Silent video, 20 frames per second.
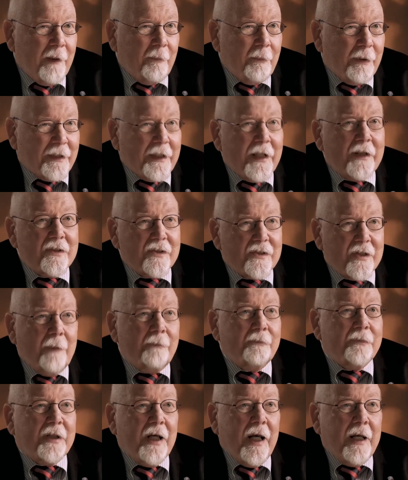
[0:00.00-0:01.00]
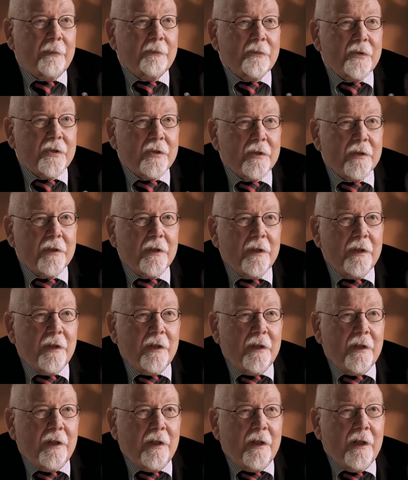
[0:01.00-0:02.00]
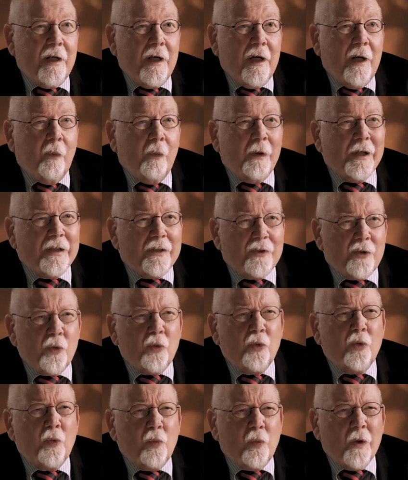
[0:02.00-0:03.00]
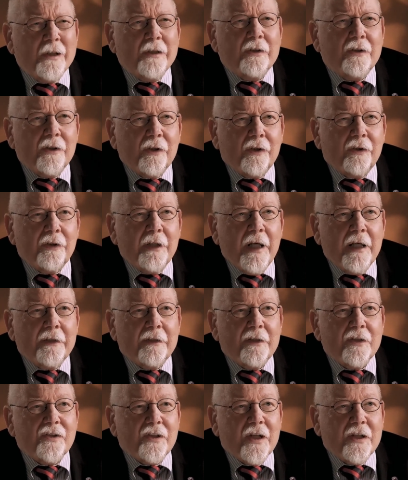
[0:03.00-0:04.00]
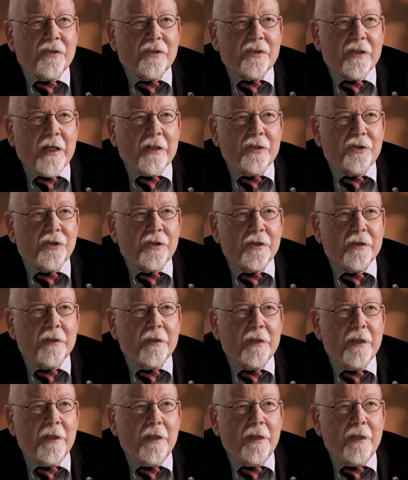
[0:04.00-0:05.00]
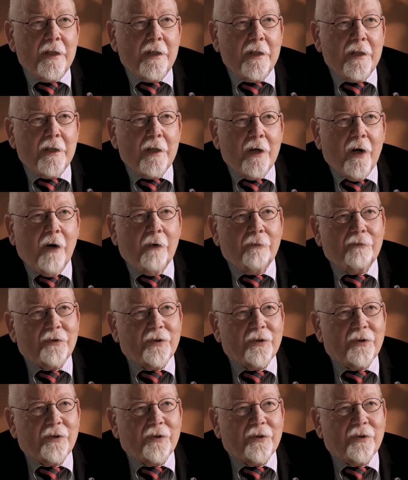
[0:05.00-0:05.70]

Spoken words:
But then sometimes we do want to create the sensation of